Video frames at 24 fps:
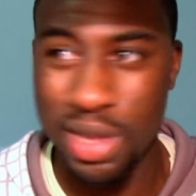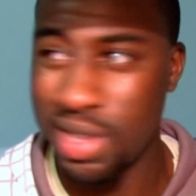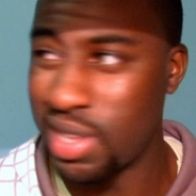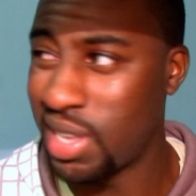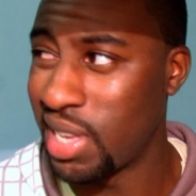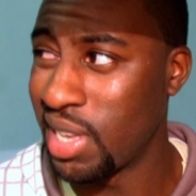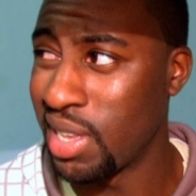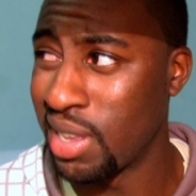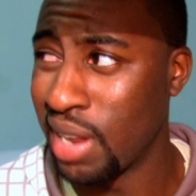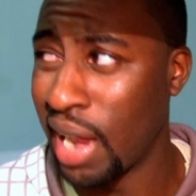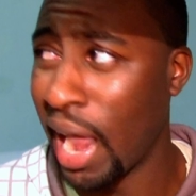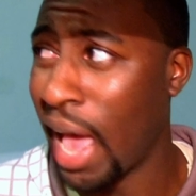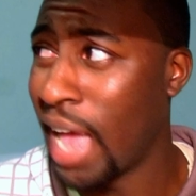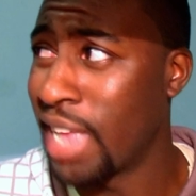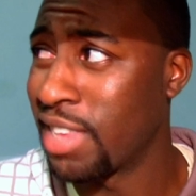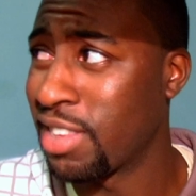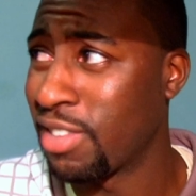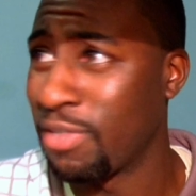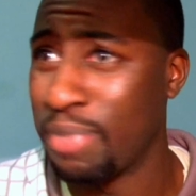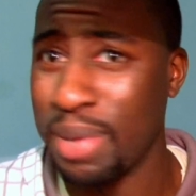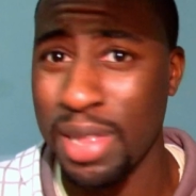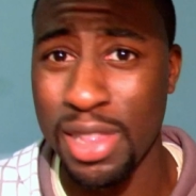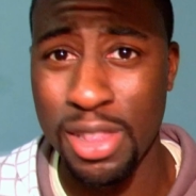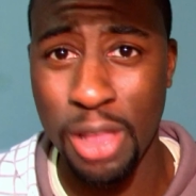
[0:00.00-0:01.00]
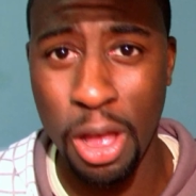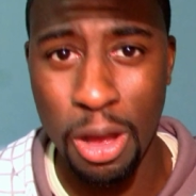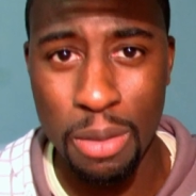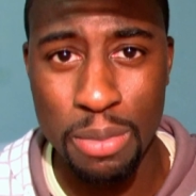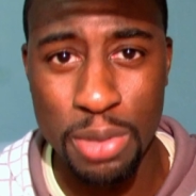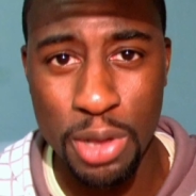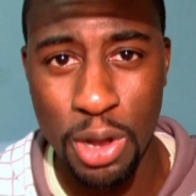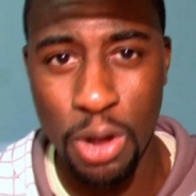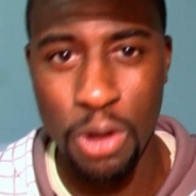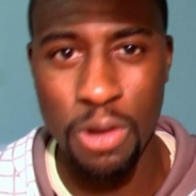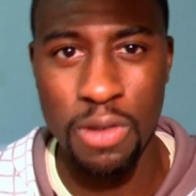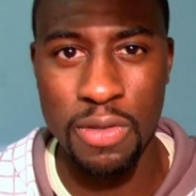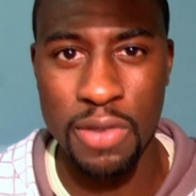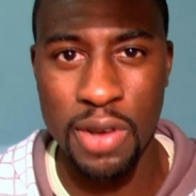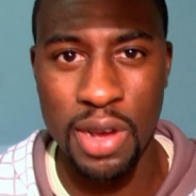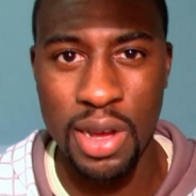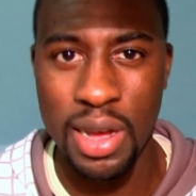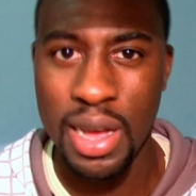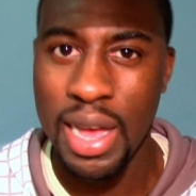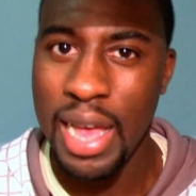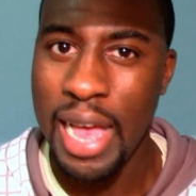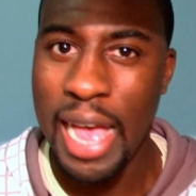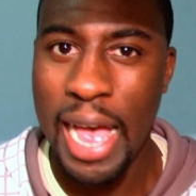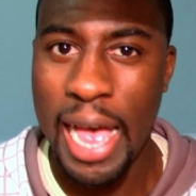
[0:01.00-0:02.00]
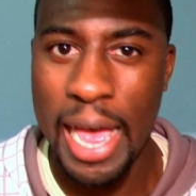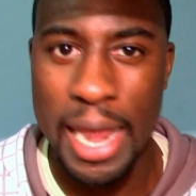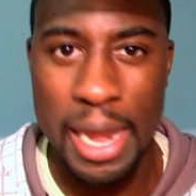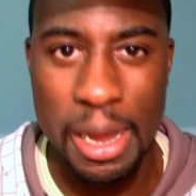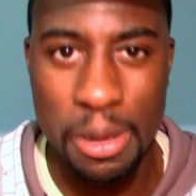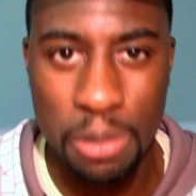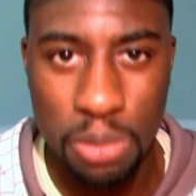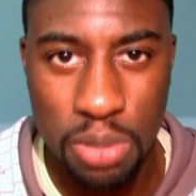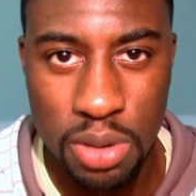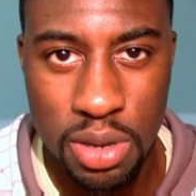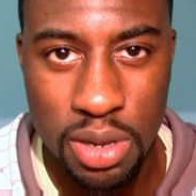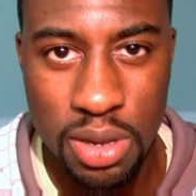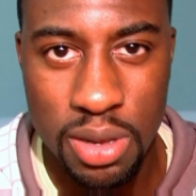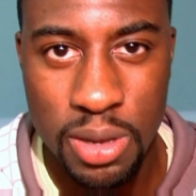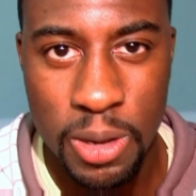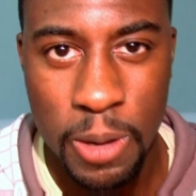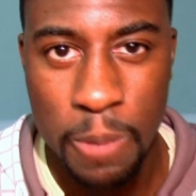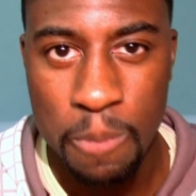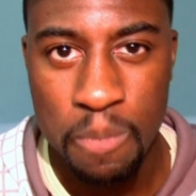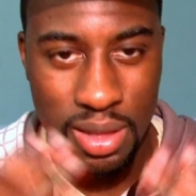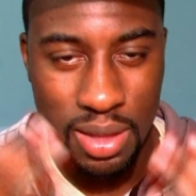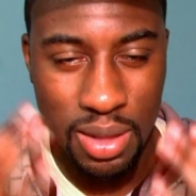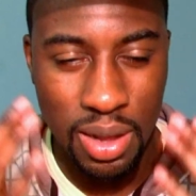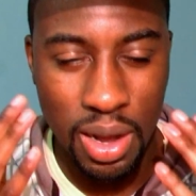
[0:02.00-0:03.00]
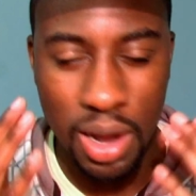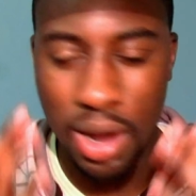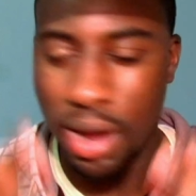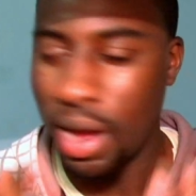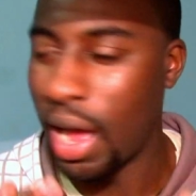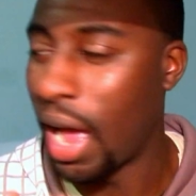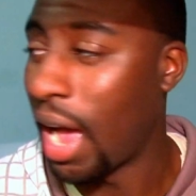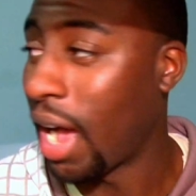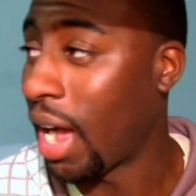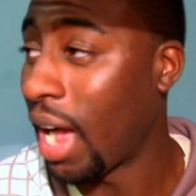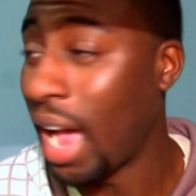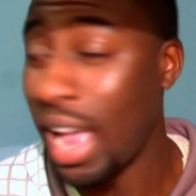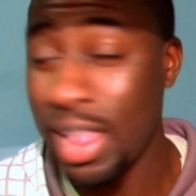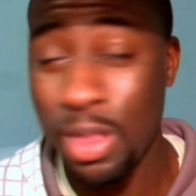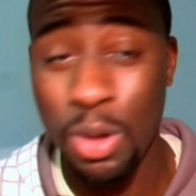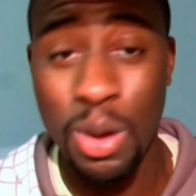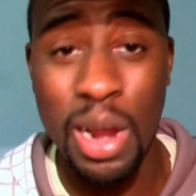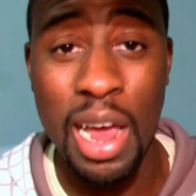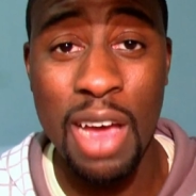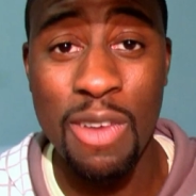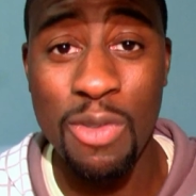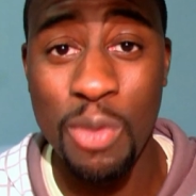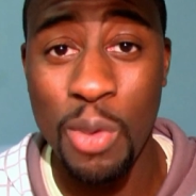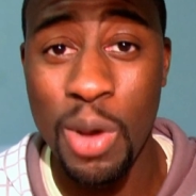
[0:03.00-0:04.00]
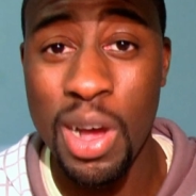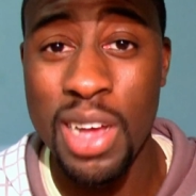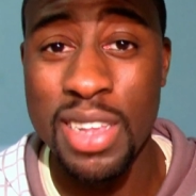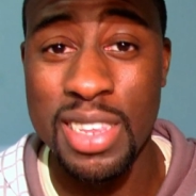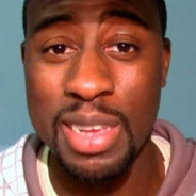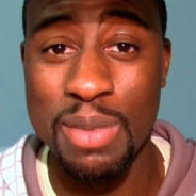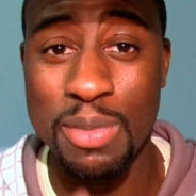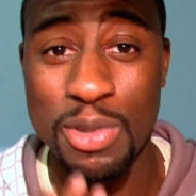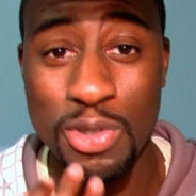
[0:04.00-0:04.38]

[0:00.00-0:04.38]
You can see lines have been dubbed over, and it was, I don't have words.